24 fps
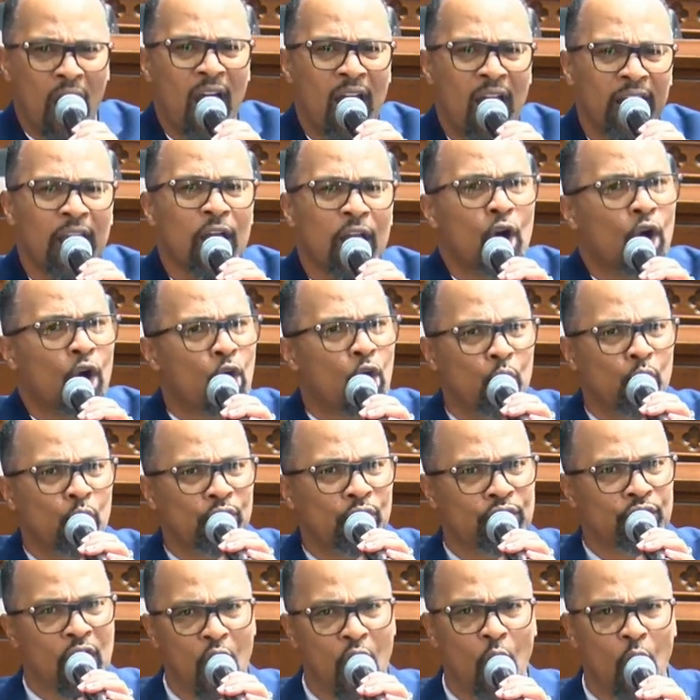who
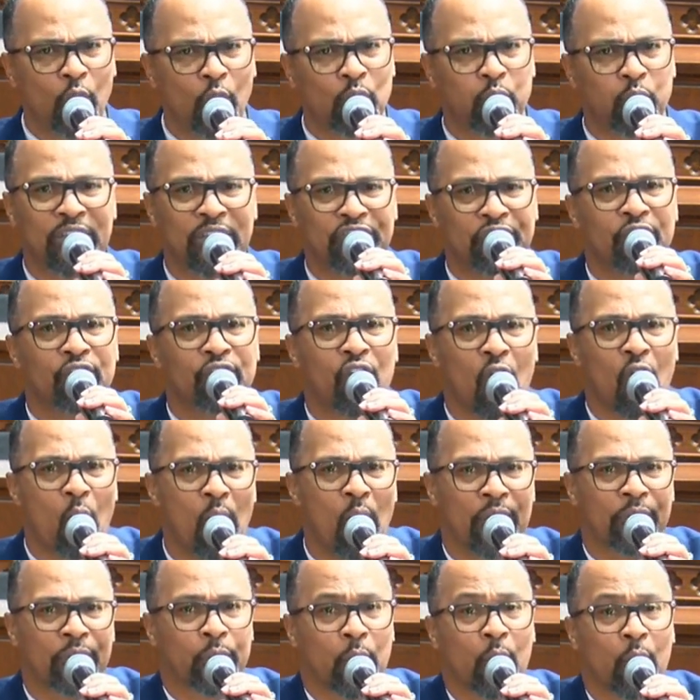knows what you're going
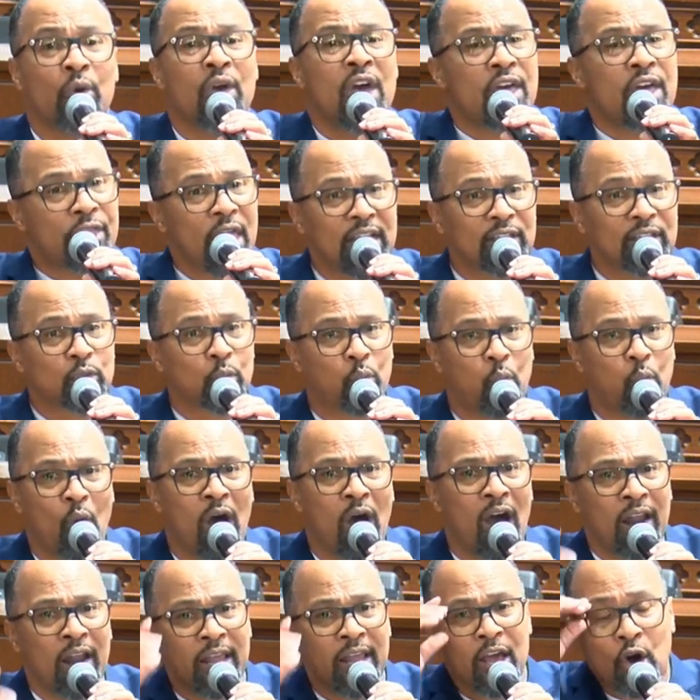through. There's one
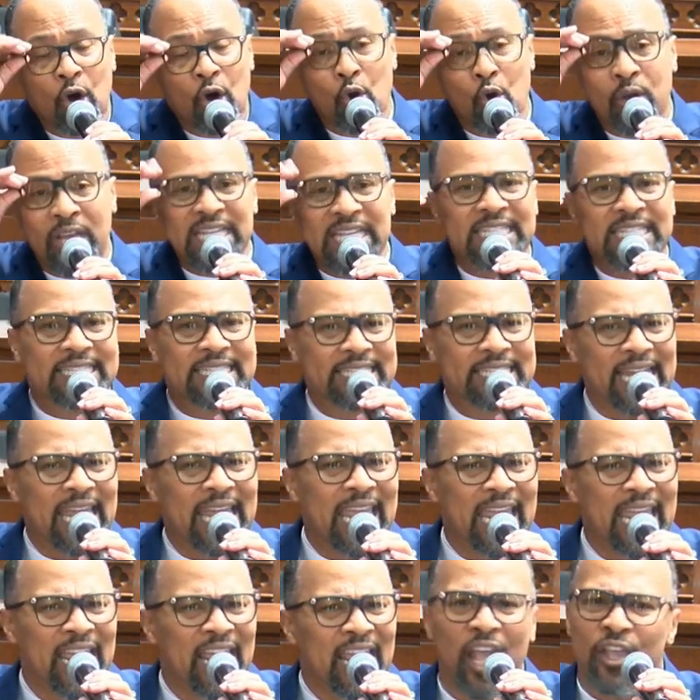who can see
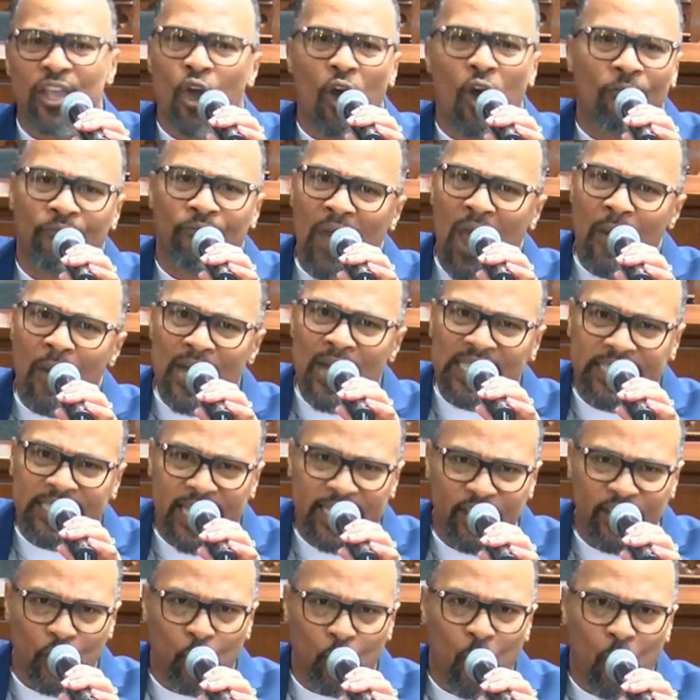your very
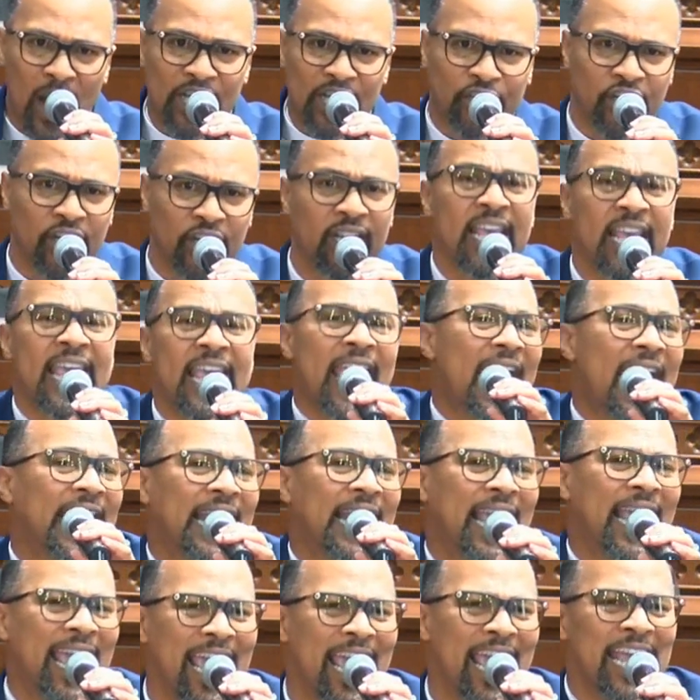situation. And he
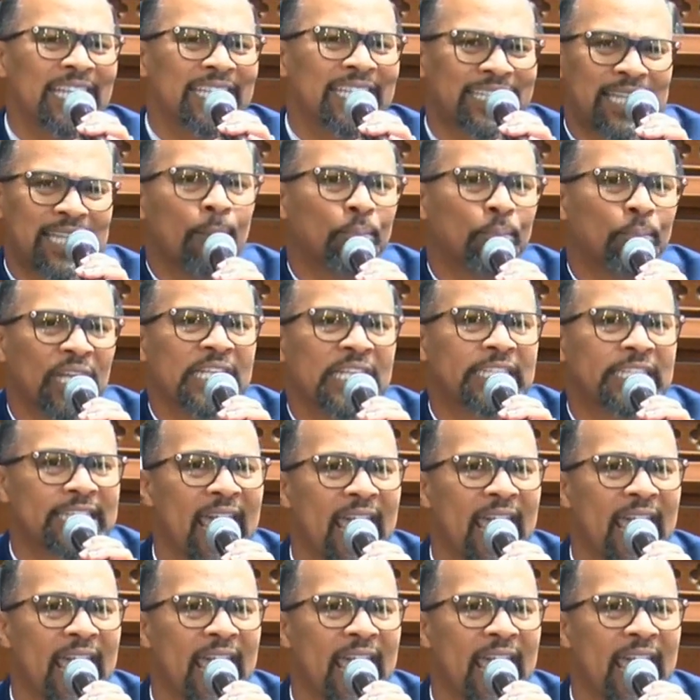simply says,